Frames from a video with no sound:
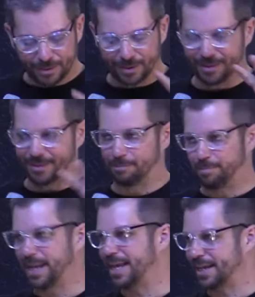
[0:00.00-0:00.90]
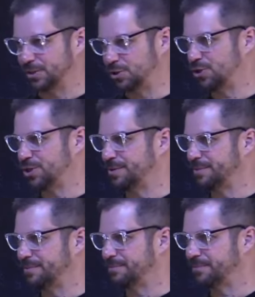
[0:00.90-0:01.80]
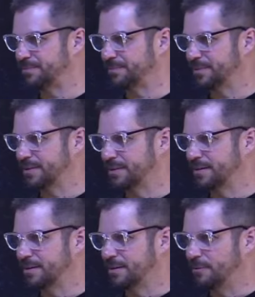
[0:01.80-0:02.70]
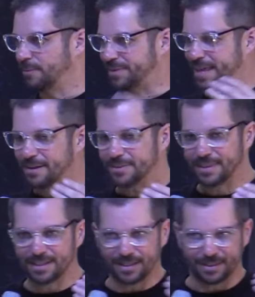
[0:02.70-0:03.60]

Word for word: the pitch, without the,